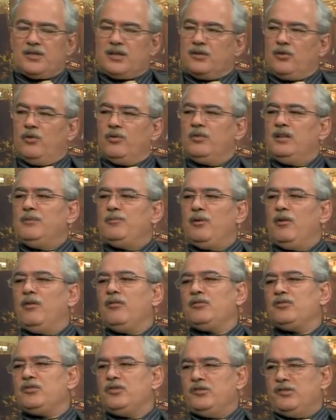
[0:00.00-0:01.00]
that only
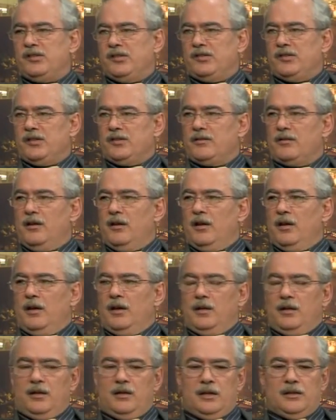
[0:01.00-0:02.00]
belongs to Jesus.
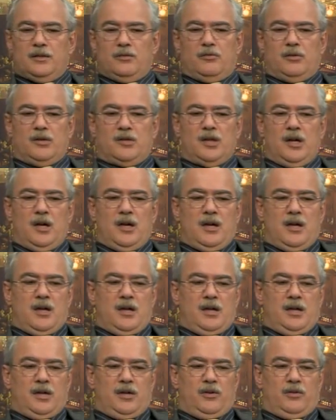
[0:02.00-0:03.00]
In other words,
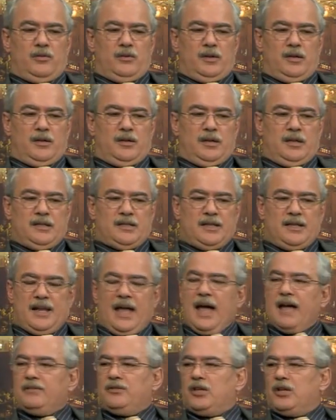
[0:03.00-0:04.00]
you know, it's an
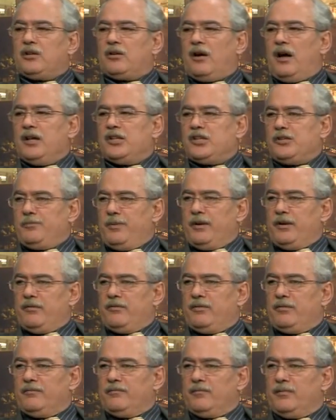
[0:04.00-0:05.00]
antichrist
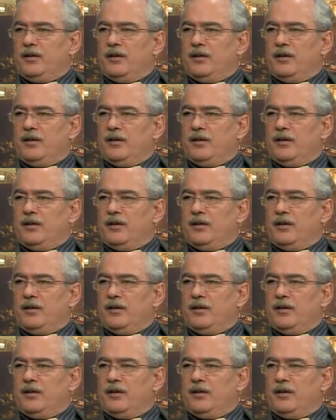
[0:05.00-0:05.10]
spirit.